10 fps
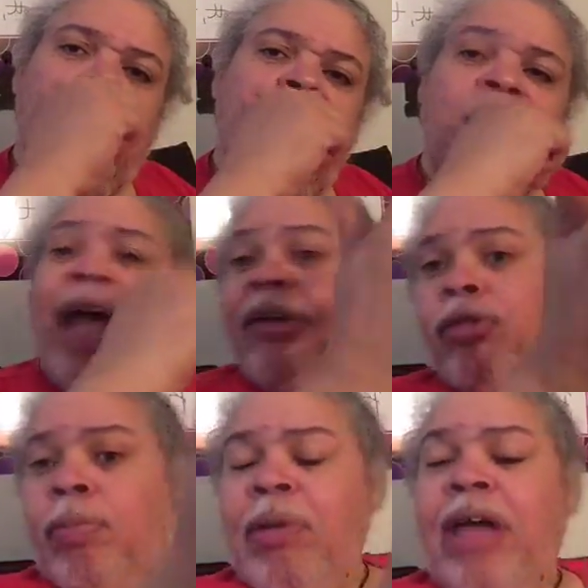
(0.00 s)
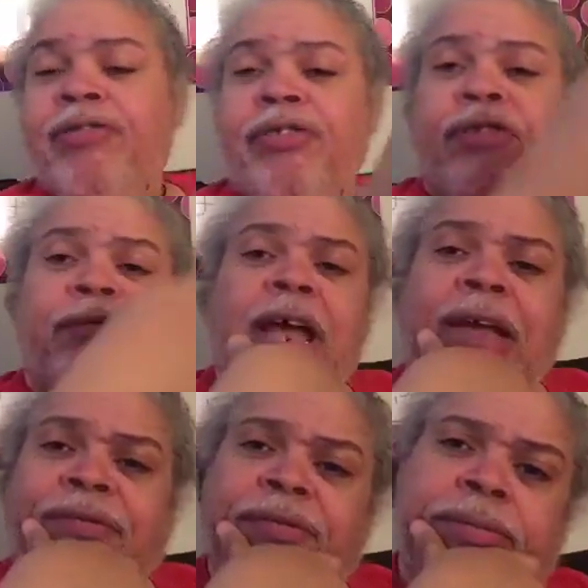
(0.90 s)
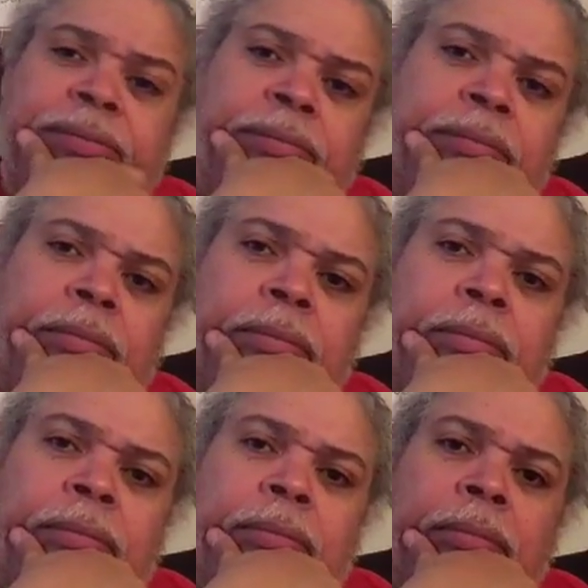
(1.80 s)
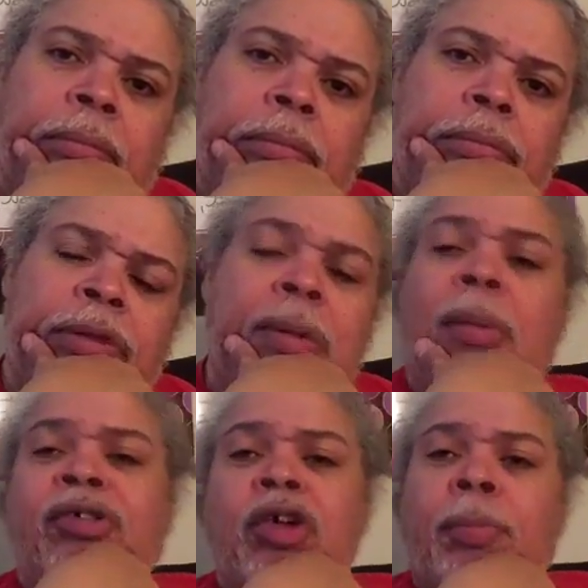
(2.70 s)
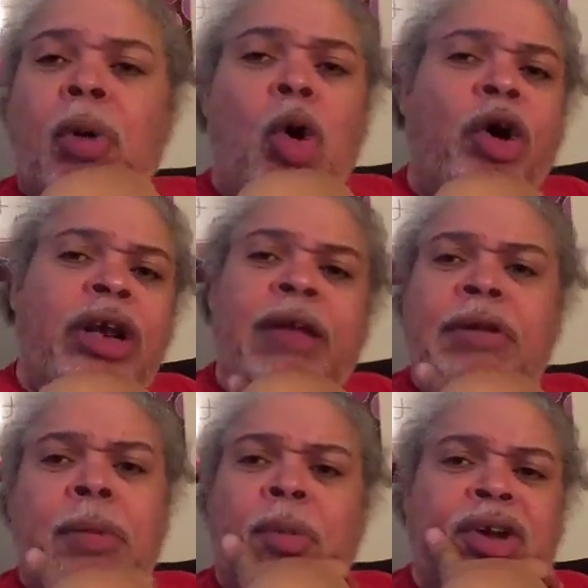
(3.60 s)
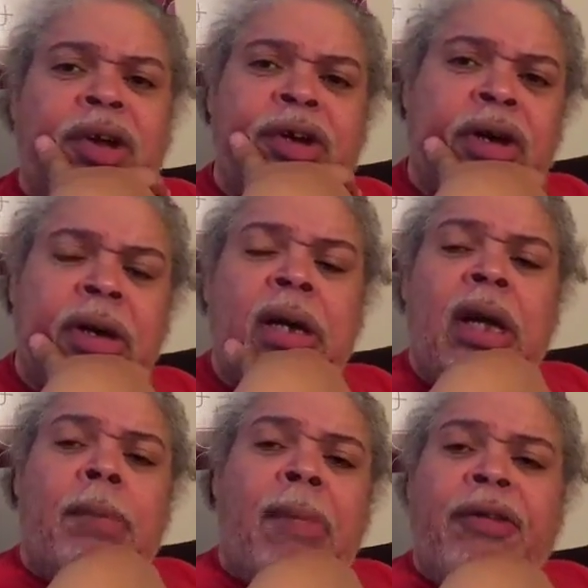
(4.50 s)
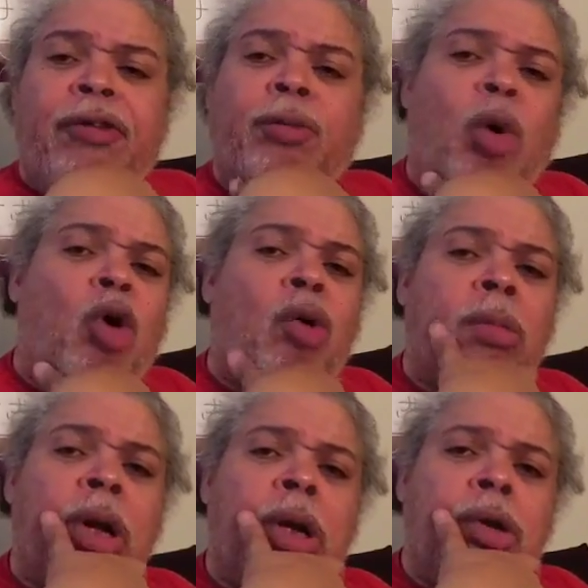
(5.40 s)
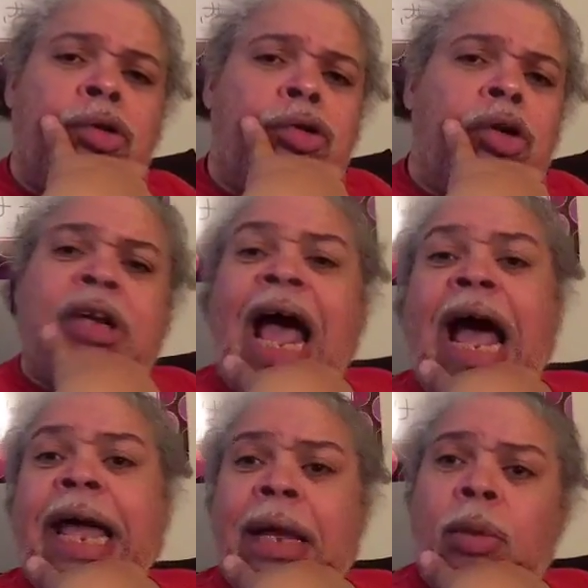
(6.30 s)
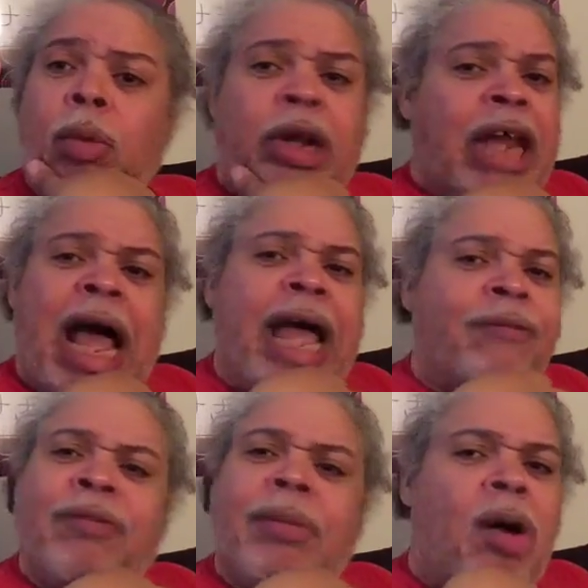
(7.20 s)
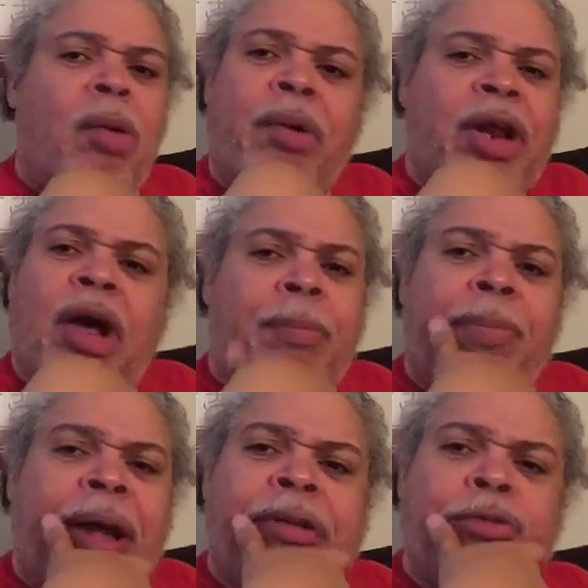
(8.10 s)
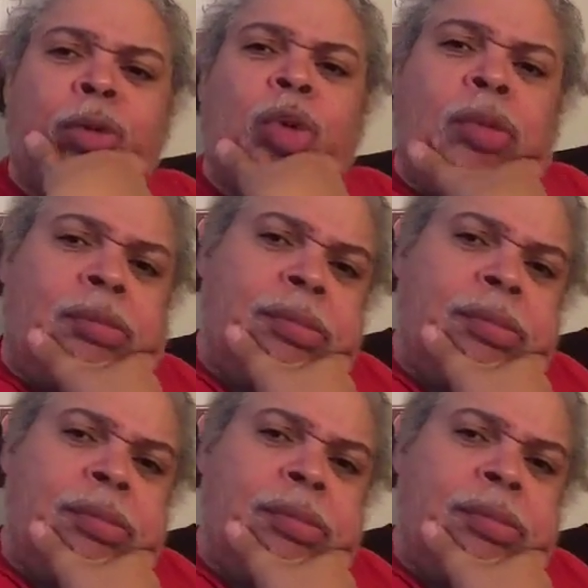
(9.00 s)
Natural process of life. The moment you're born, even the moment you're in your mother's womb, you're dying. We're dying from the moment we're in our parents' womb.